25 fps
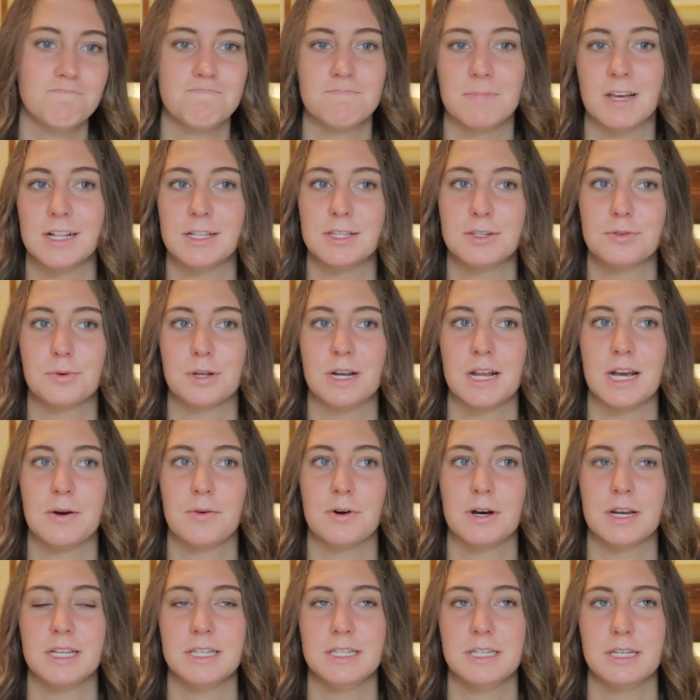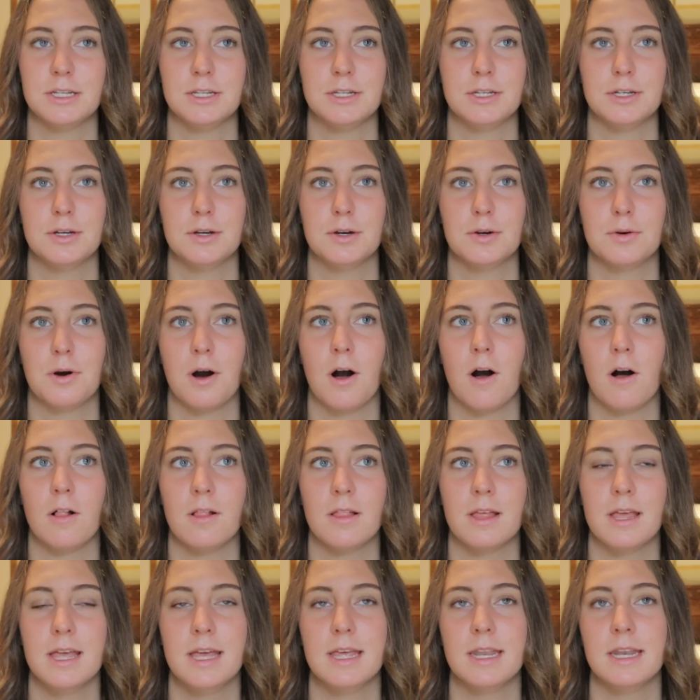That's what I wanted to do,
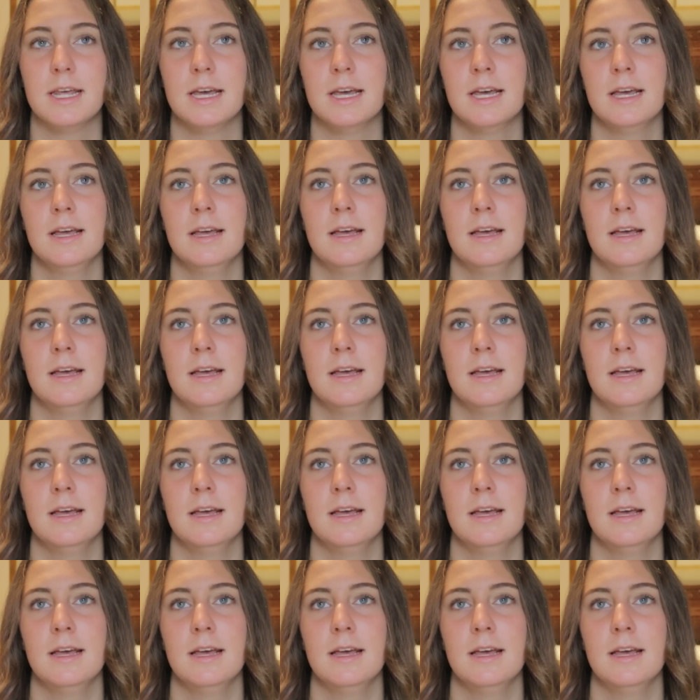all in.